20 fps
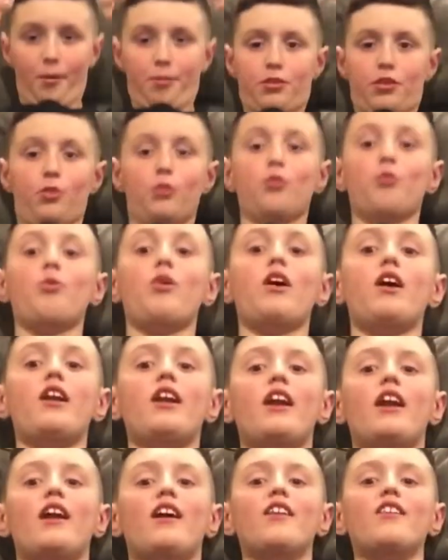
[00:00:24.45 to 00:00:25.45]
episodes one
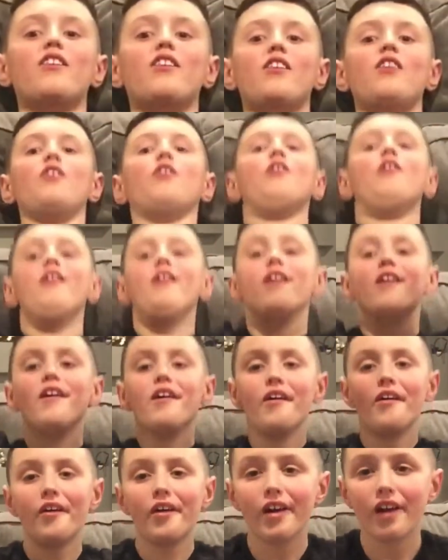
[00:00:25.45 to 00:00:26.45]
and two,
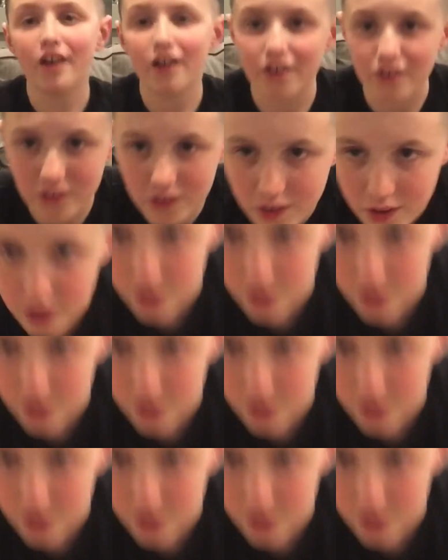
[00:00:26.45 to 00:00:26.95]
because